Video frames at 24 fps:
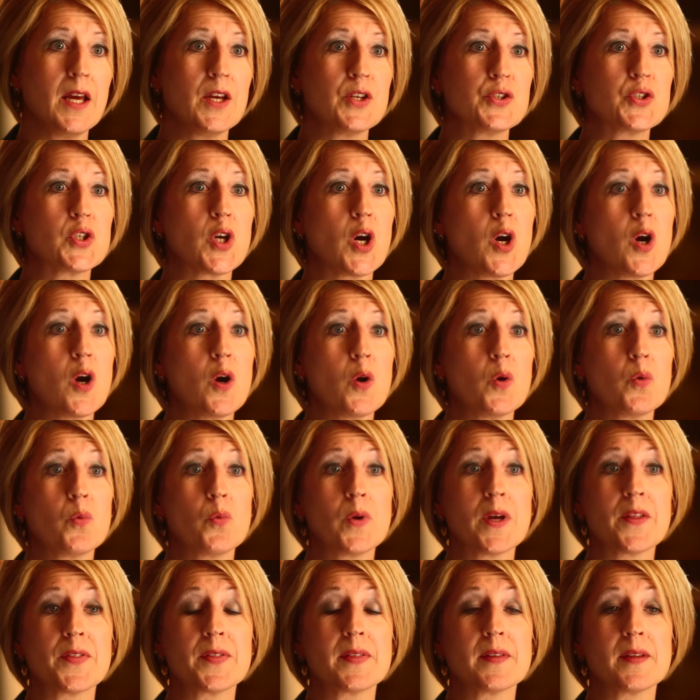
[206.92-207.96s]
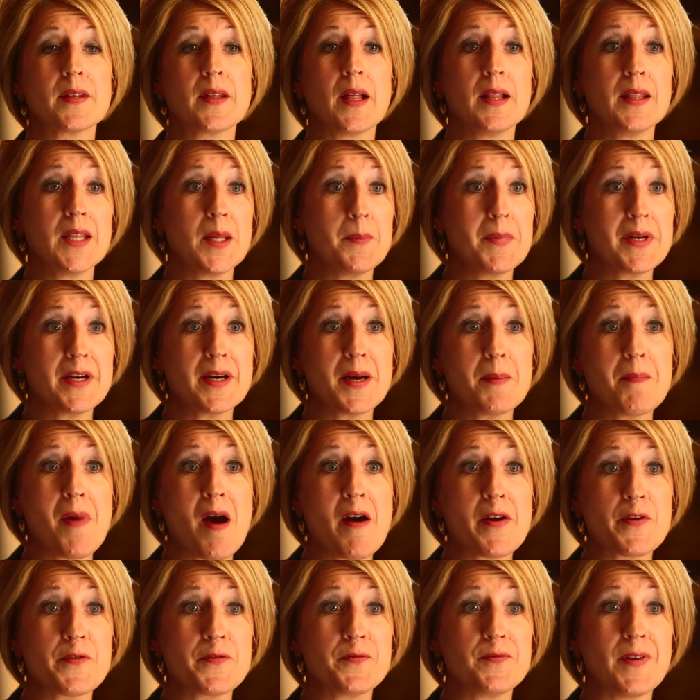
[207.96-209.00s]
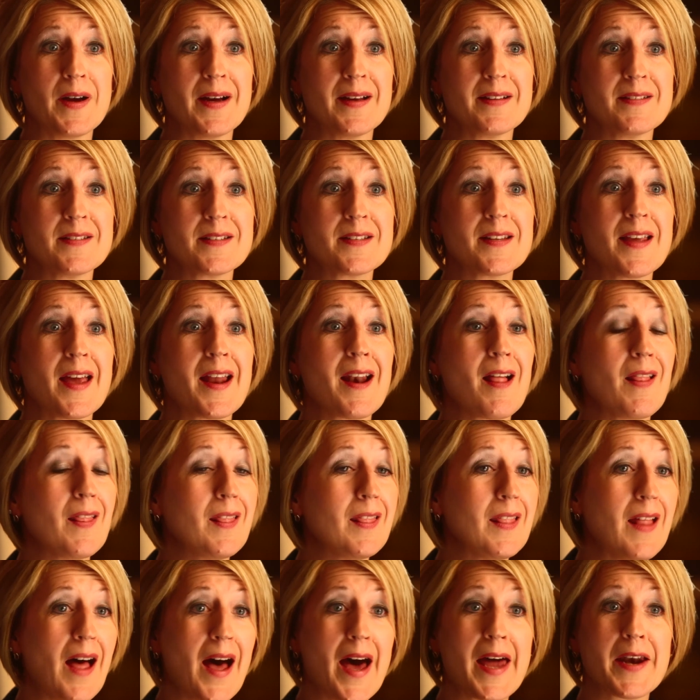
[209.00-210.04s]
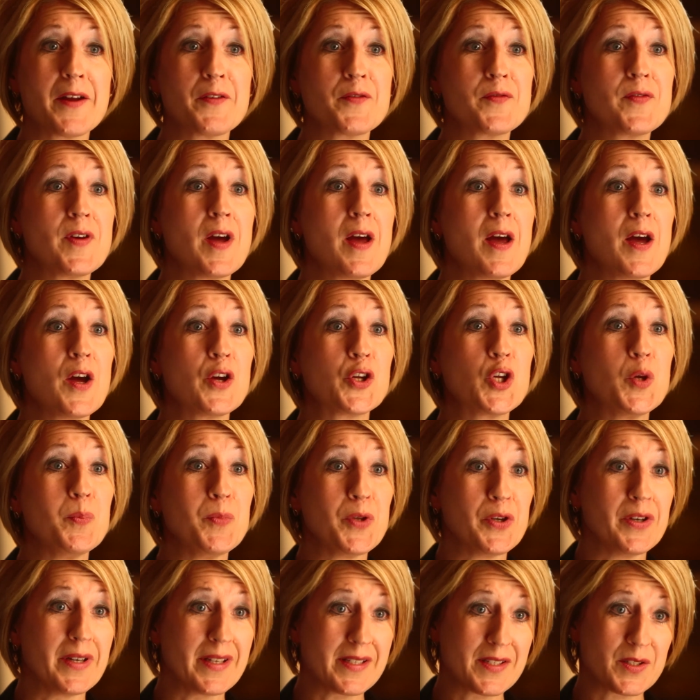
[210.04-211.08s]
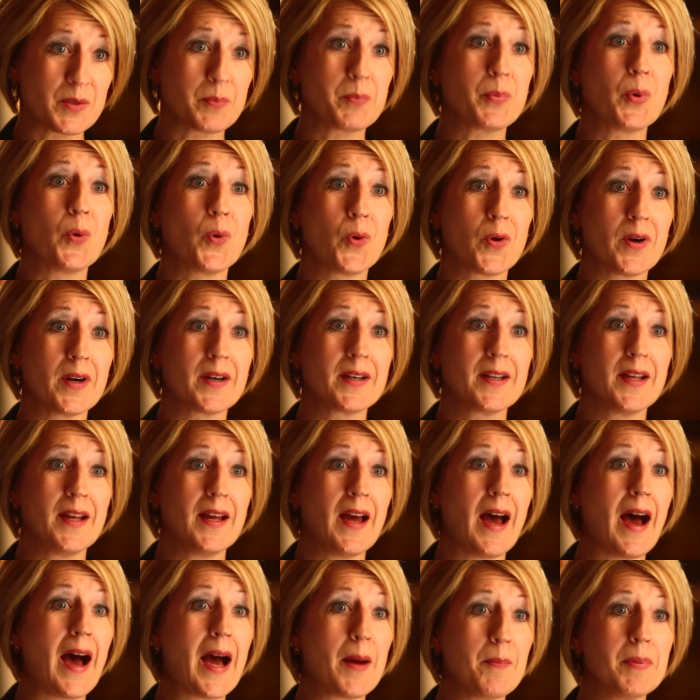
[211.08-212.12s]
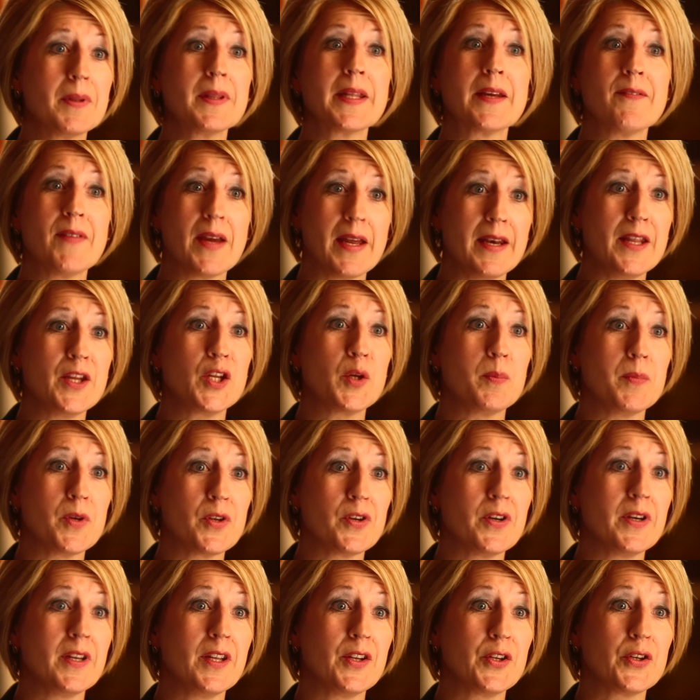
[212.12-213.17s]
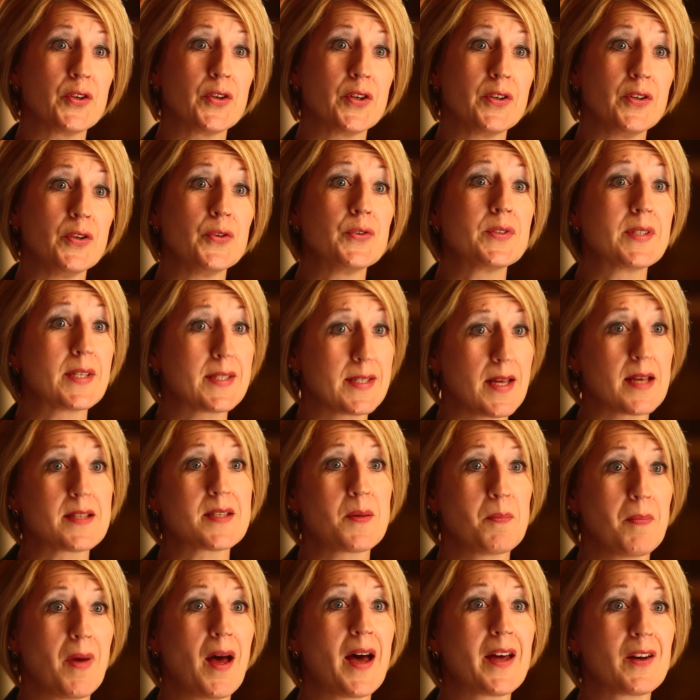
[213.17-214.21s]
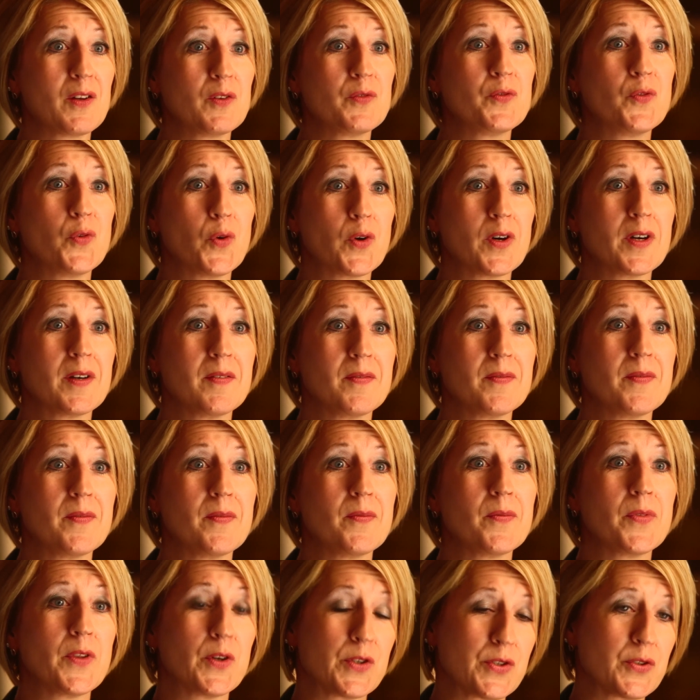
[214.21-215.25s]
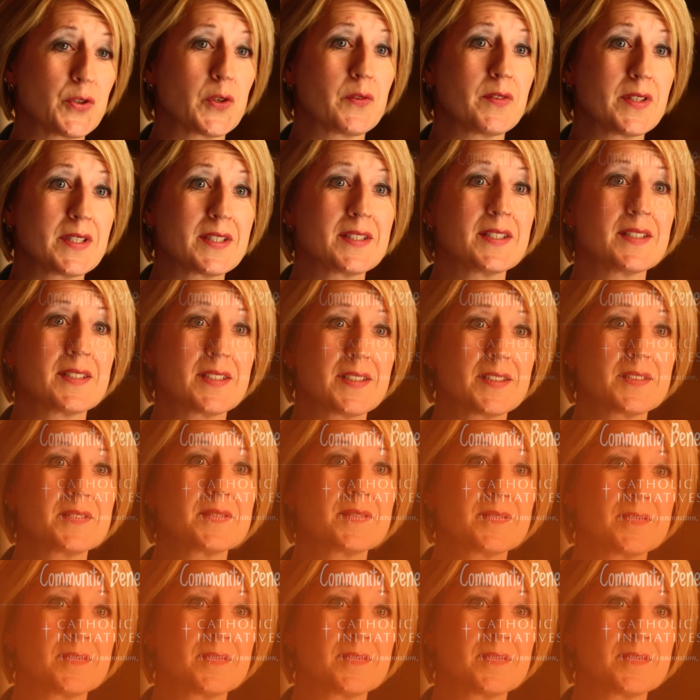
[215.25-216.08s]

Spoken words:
So with a limited amount of funds and a lot of community support, I believe any community could use this as a model for their services.